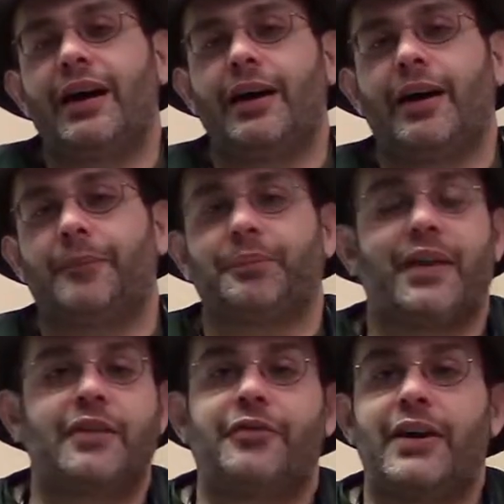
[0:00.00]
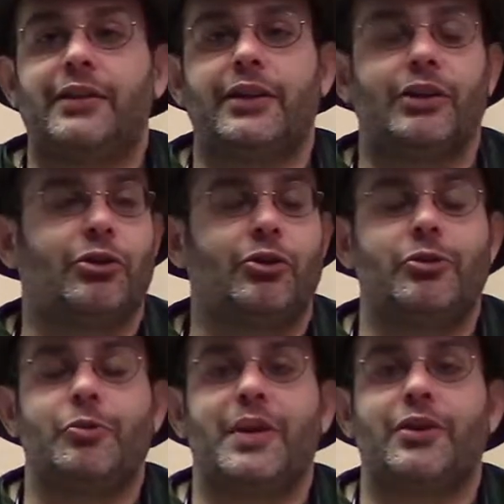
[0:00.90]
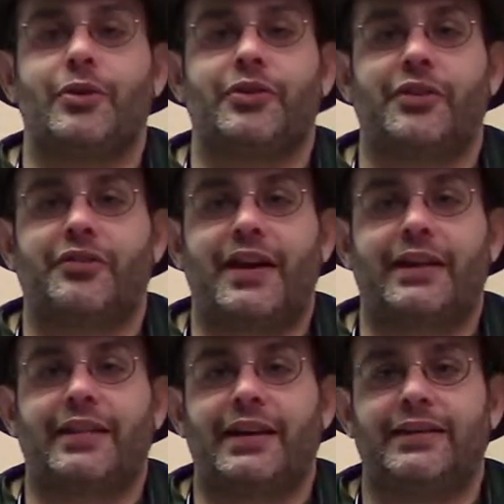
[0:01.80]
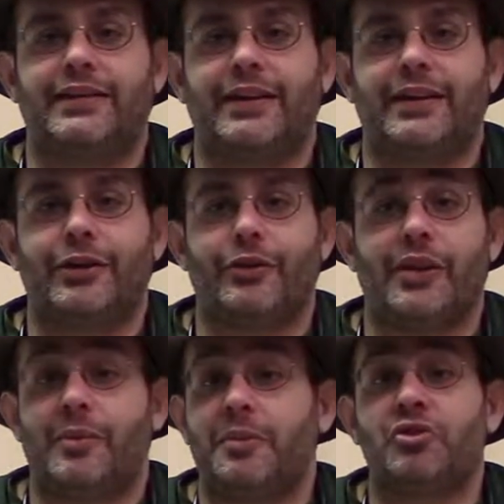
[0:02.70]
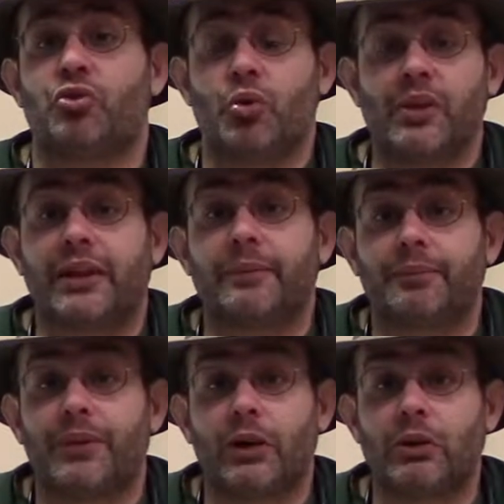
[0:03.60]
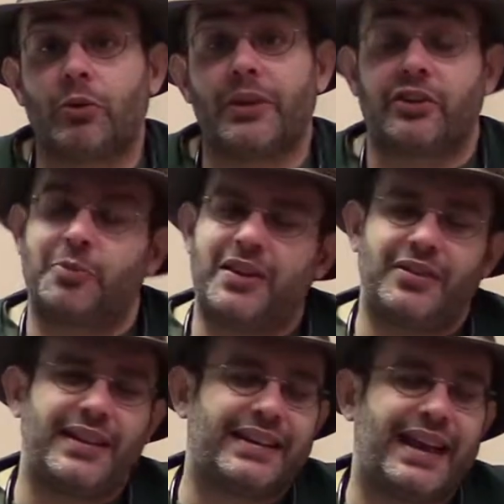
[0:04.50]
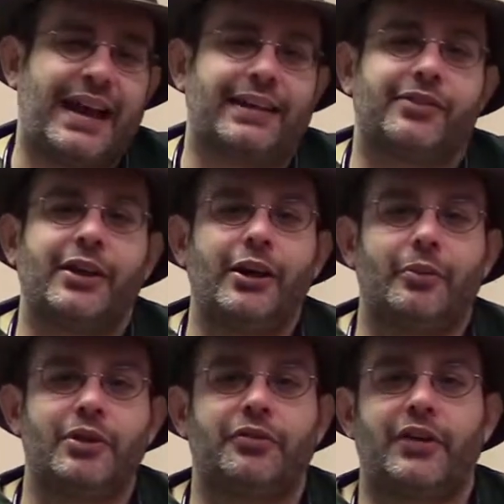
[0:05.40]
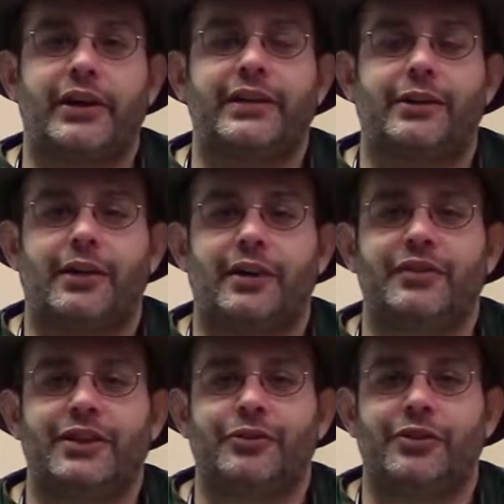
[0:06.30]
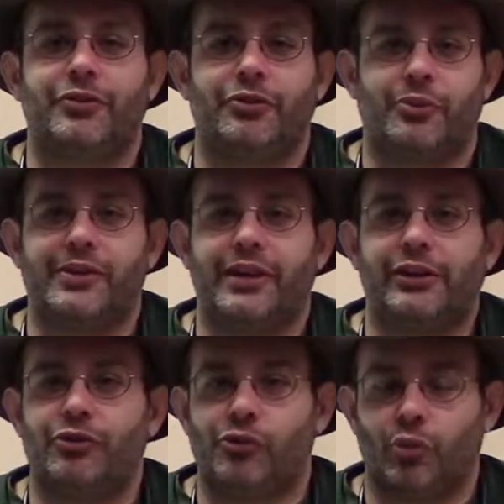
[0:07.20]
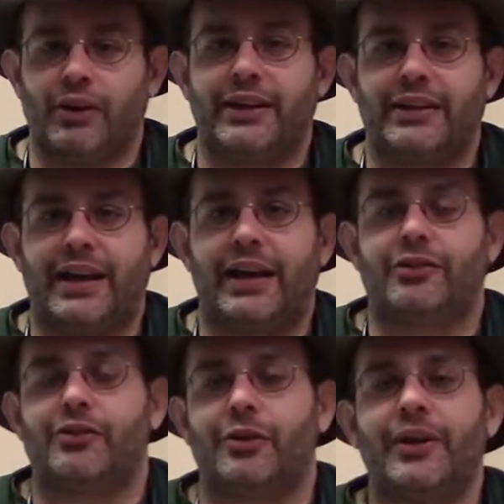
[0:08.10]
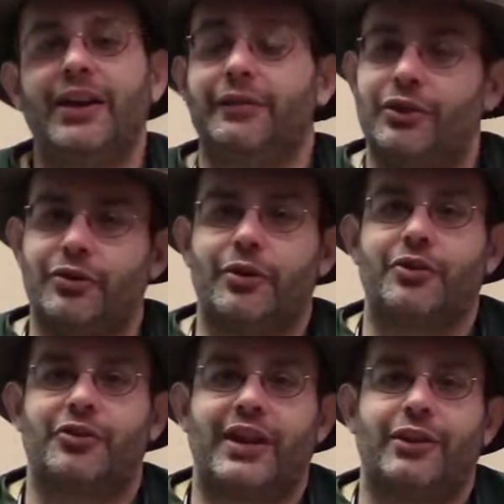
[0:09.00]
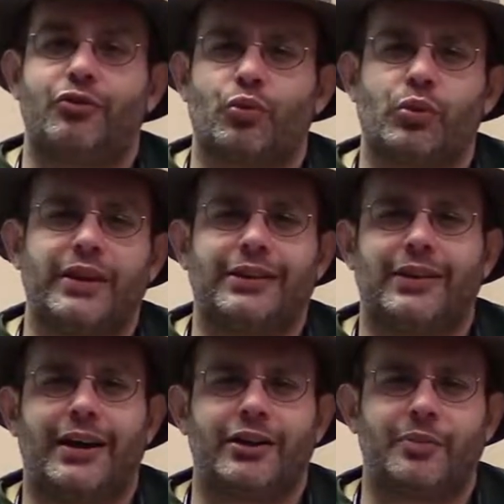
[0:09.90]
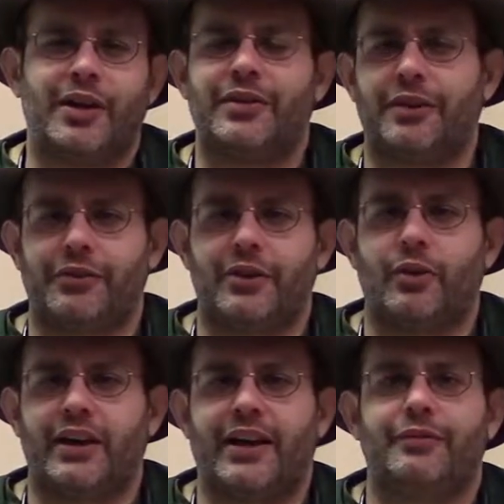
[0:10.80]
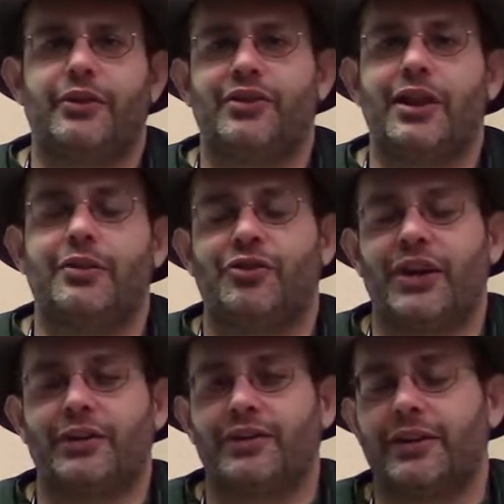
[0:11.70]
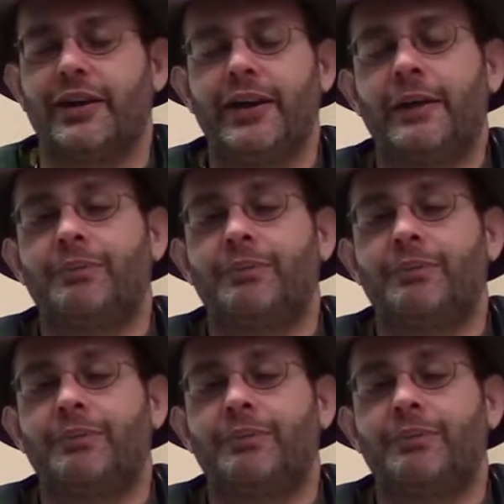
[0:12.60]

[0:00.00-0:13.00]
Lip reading: And finally, you may notice the fact that, they may be drooling a little bit, especially in cats. We do find that a lot of dental issues are related to drooling in cats. So if you do notice your cat drooling a lot, you may definitely want to have their teeth checked. And